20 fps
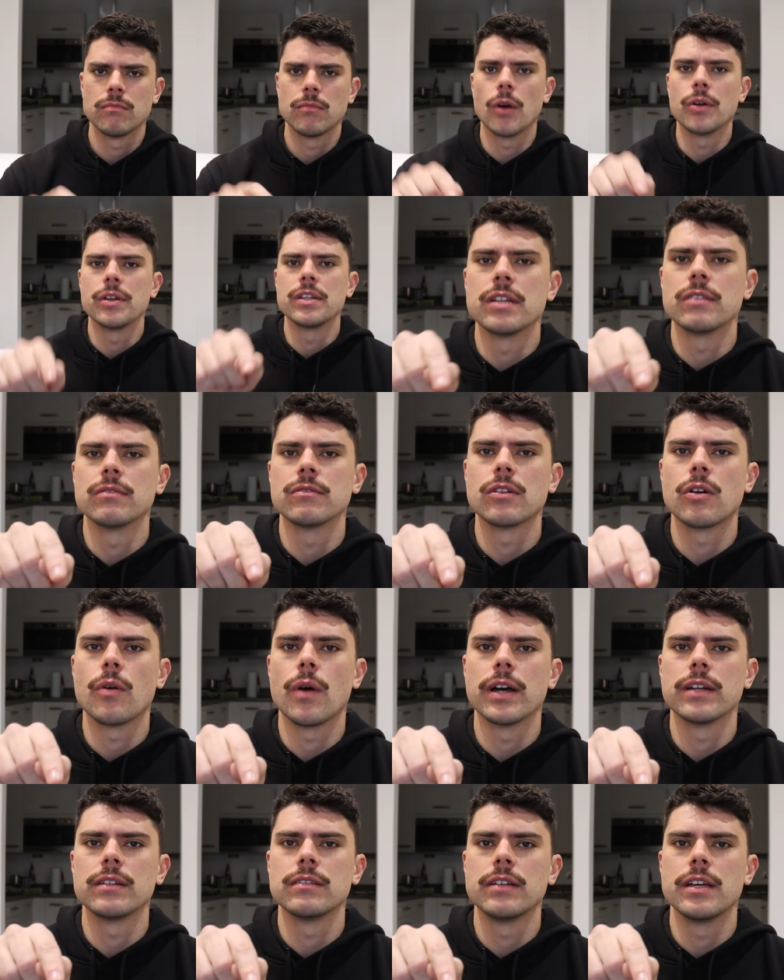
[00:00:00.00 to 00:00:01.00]
Oh, you didn't
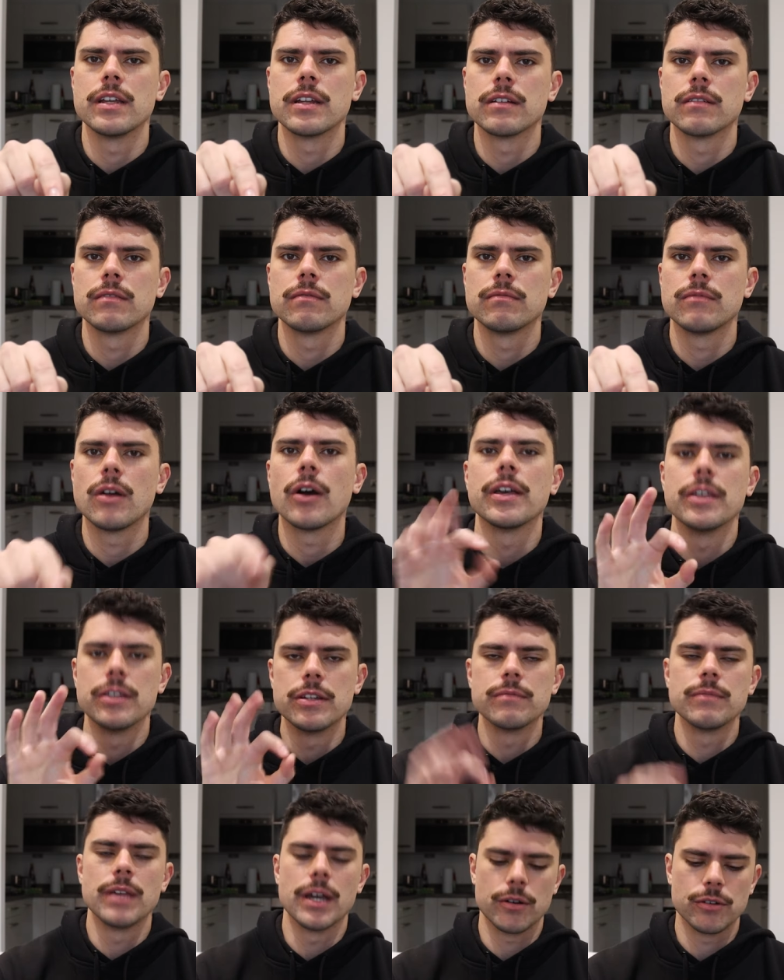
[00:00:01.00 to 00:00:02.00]
quite hit it. Oh,
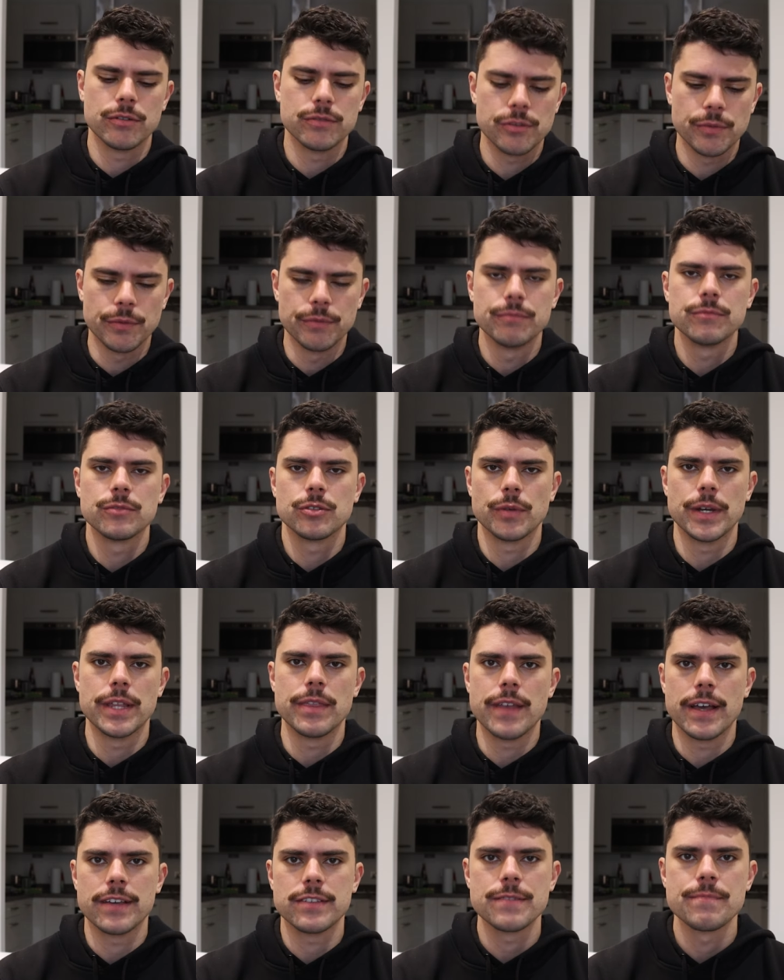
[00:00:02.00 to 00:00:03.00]
yeah, cool.
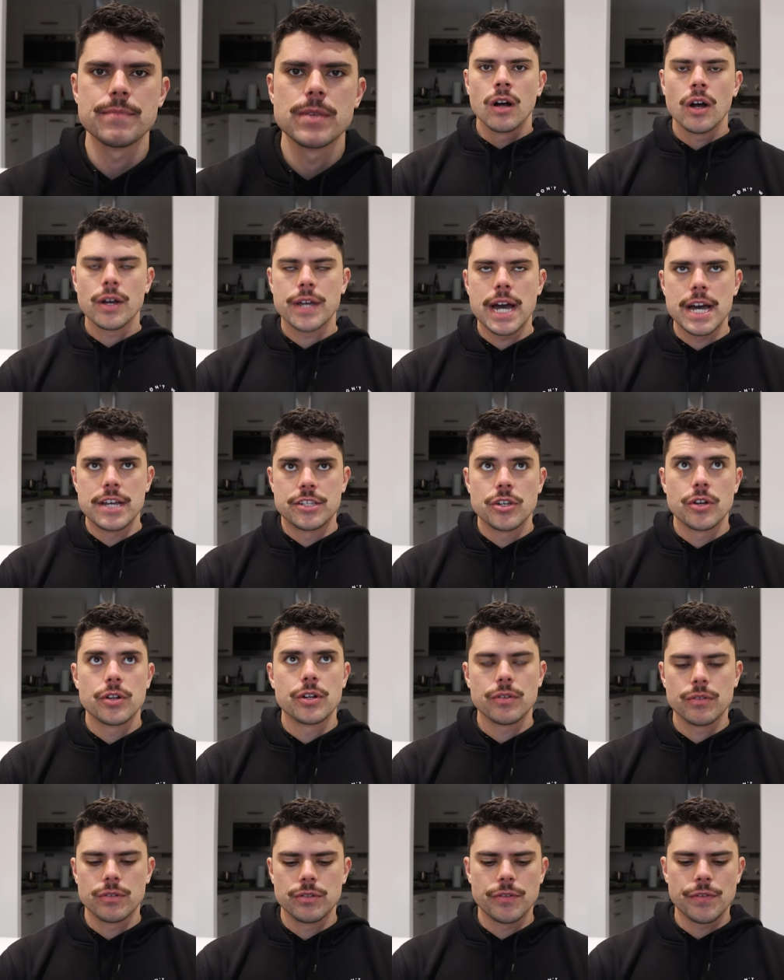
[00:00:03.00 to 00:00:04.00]
Sweet, thanks. Okay, so
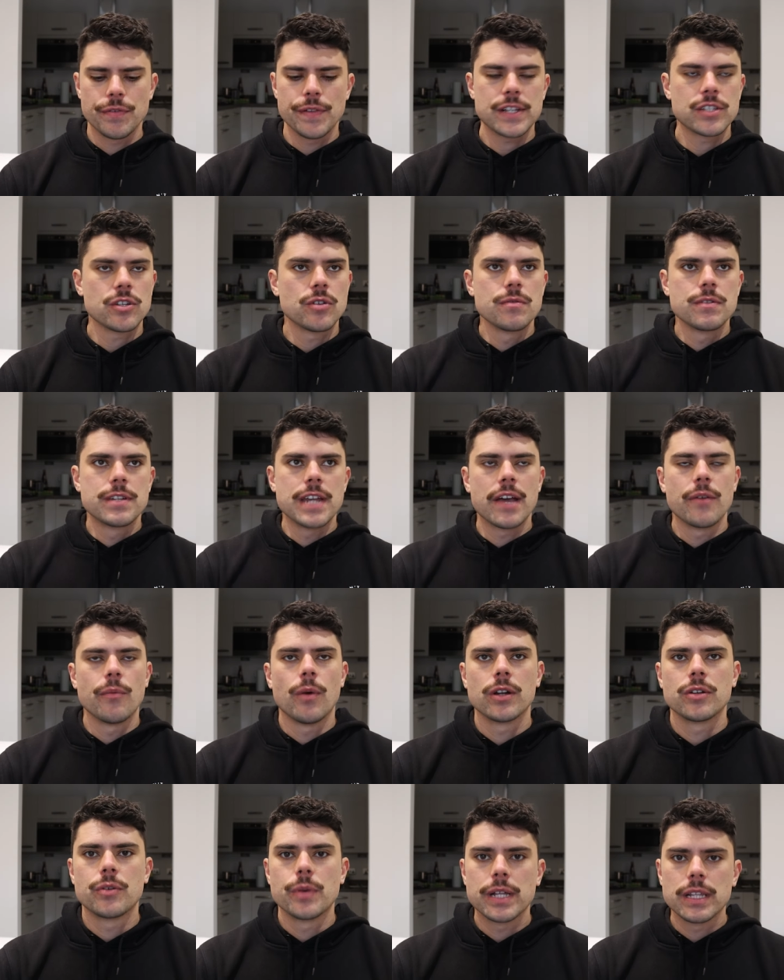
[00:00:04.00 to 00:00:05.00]
to, reflect on day
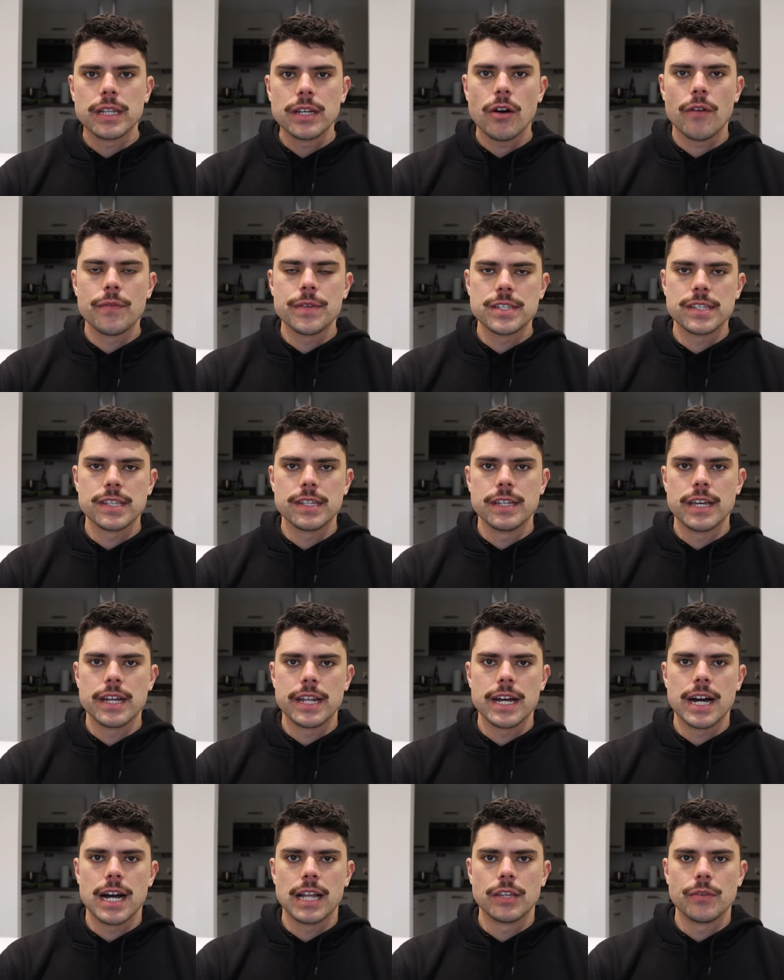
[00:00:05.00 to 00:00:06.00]
one quickly, obviously
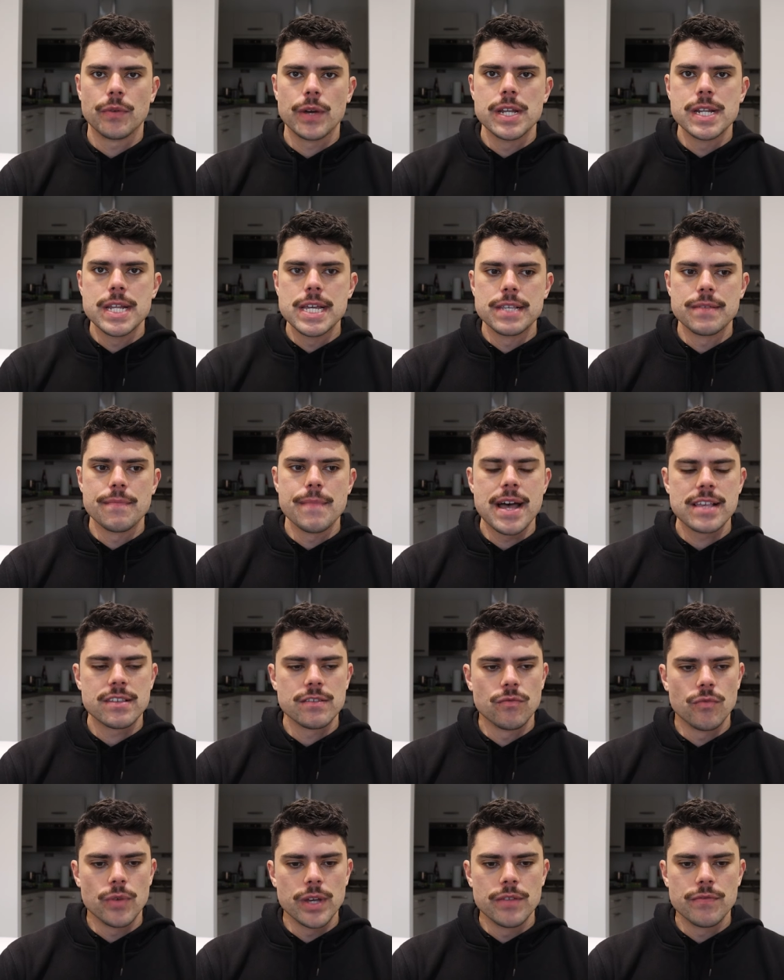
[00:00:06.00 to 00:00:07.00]
getting Harley Reid is a
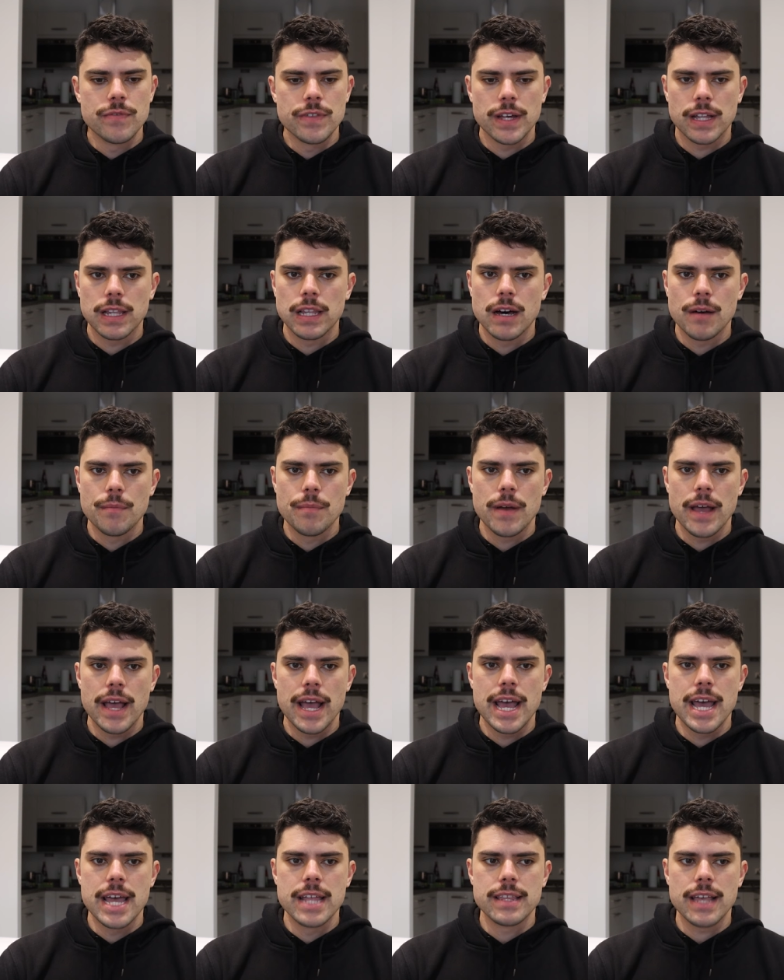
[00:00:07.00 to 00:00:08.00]
massive win for the club
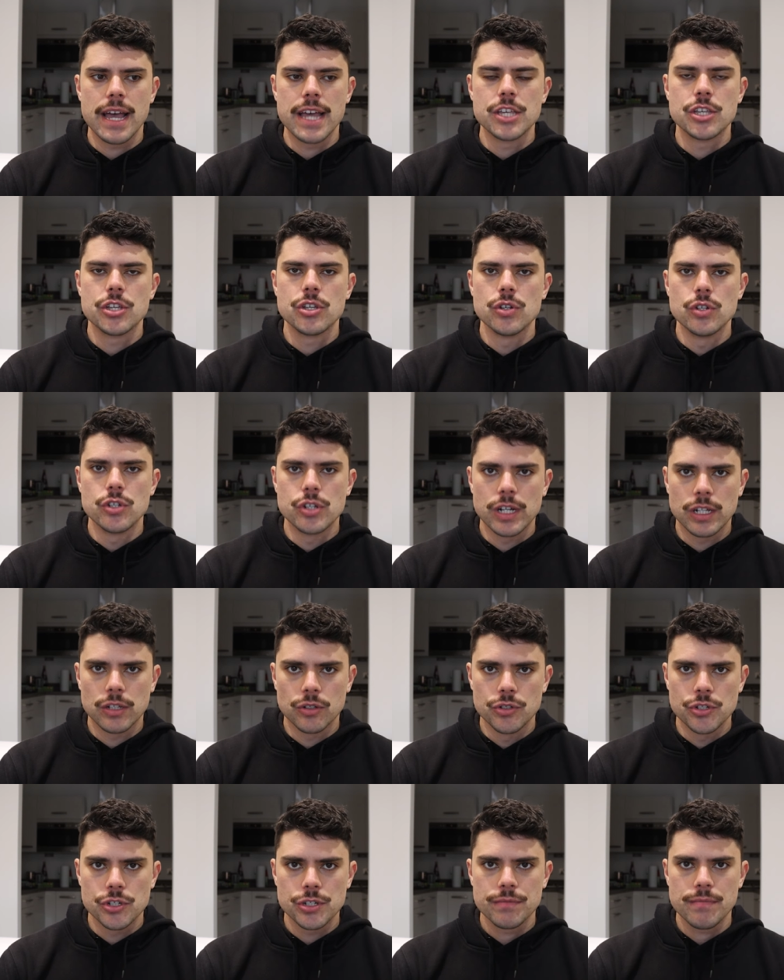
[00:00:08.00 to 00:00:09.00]
and a huge
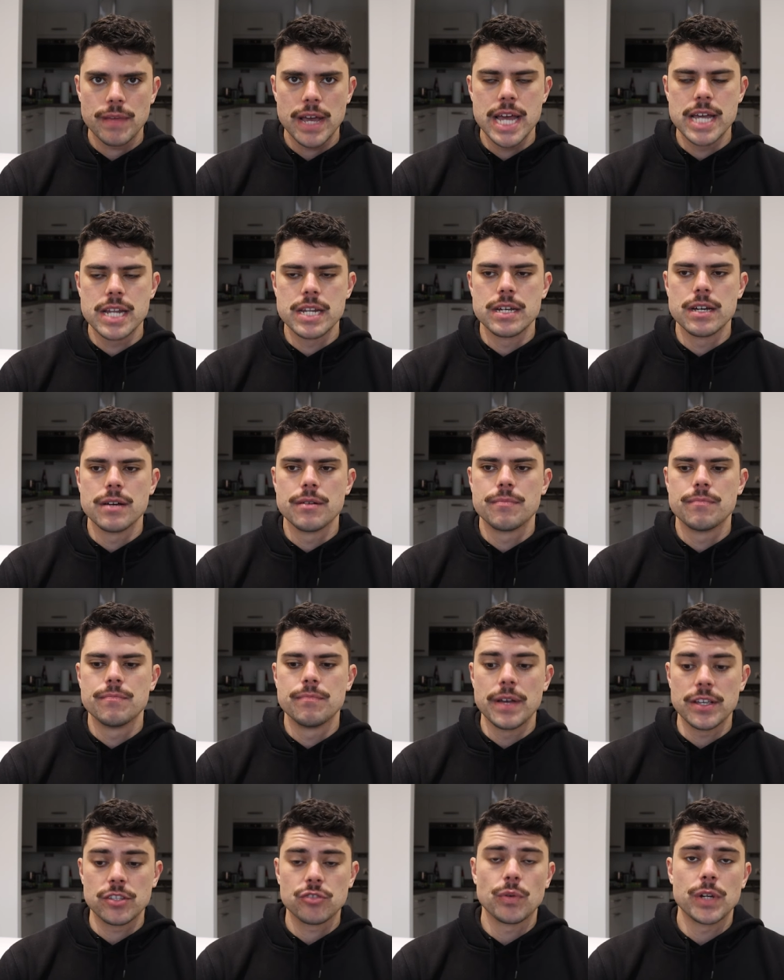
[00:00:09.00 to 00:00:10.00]
inclusion and a
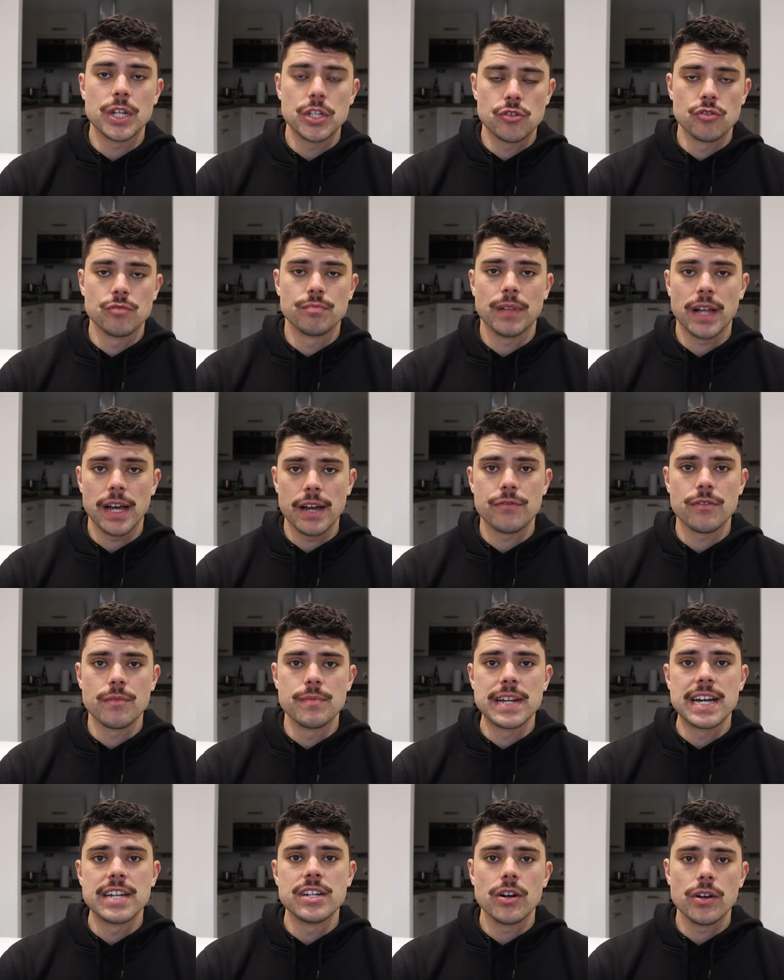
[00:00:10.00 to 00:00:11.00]
best 22 player
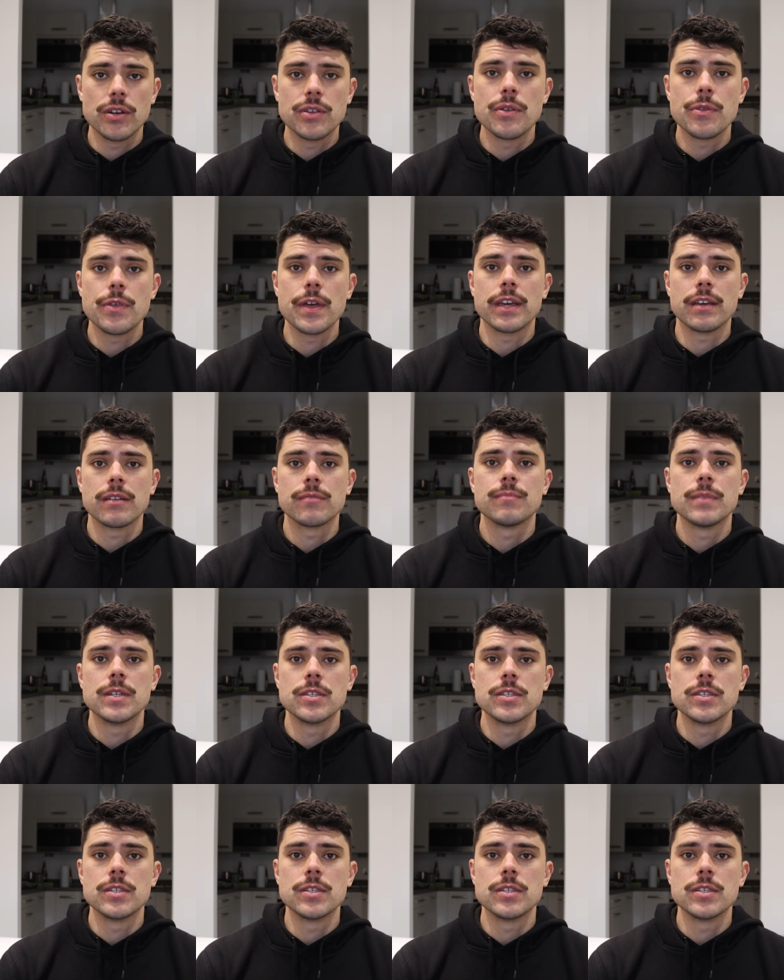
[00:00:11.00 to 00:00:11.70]
from day dot, you think.